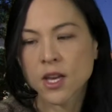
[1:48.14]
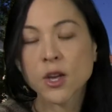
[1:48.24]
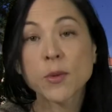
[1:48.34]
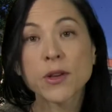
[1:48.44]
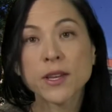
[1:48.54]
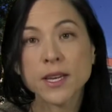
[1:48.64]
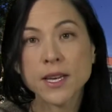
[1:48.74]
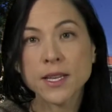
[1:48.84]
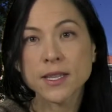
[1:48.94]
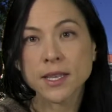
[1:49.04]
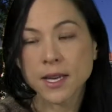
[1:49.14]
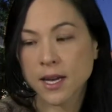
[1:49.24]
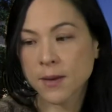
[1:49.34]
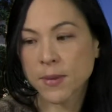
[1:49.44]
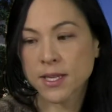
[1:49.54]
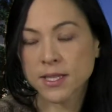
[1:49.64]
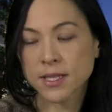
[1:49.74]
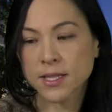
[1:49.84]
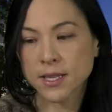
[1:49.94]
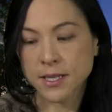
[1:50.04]
Community needs
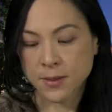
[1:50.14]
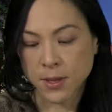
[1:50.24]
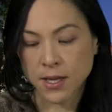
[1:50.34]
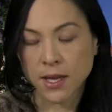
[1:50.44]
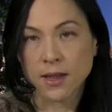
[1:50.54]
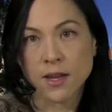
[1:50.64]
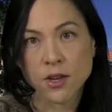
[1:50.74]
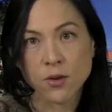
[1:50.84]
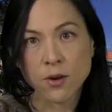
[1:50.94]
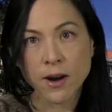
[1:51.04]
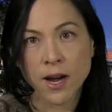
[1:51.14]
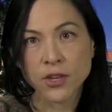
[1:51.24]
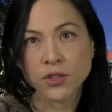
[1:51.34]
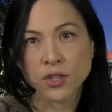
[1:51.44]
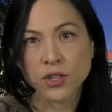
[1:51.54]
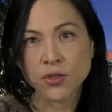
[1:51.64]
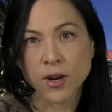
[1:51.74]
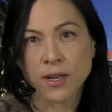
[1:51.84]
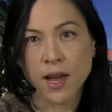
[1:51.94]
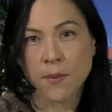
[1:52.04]
assistance, meaning that you are actually
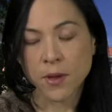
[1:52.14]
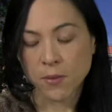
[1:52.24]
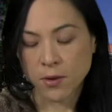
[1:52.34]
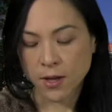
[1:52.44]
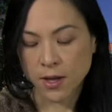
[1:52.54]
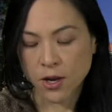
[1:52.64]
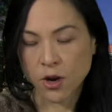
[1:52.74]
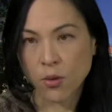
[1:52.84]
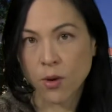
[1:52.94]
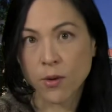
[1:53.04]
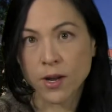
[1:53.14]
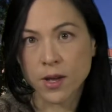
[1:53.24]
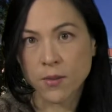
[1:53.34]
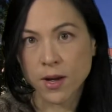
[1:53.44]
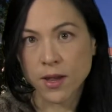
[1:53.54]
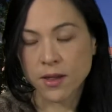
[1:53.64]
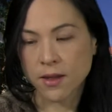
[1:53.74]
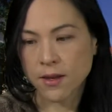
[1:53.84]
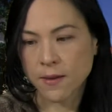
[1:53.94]
trying to help the community that you are working with.